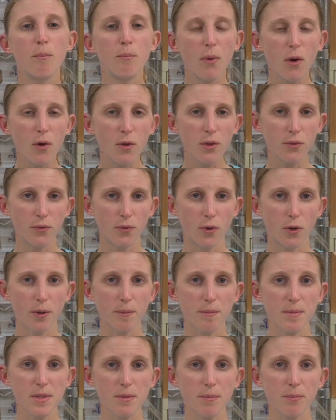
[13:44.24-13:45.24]
Both
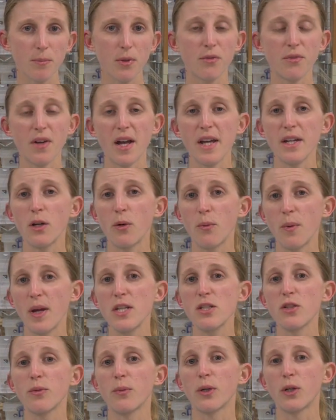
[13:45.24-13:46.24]
forms provide a way
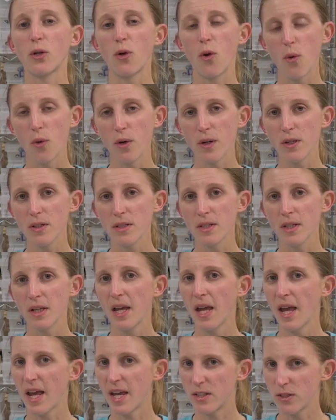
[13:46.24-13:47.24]
to record
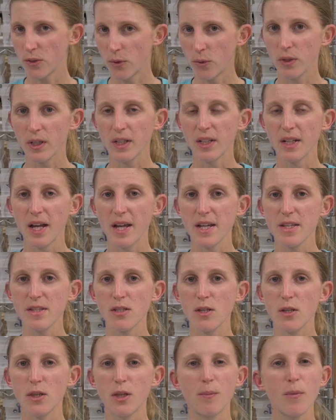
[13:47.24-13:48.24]
and
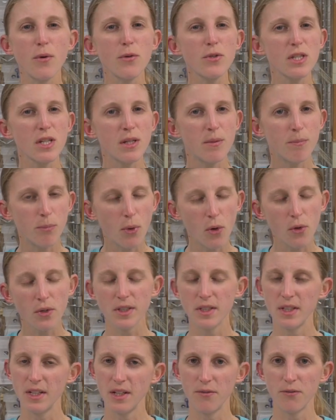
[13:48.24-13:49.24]
organize the most
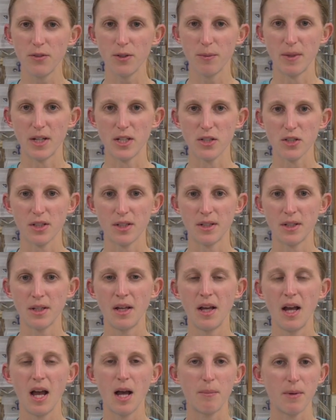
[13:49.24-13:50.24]
important information
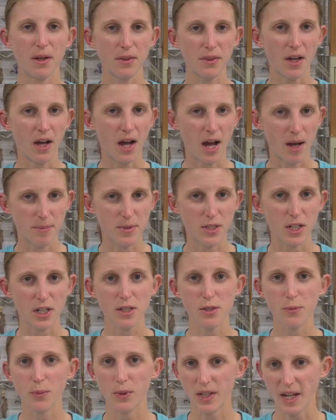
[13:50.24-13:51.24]
about the
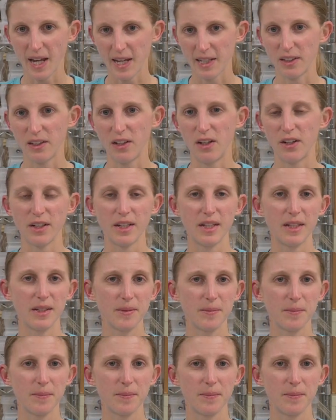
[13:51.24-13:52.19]
objects we're cataloging.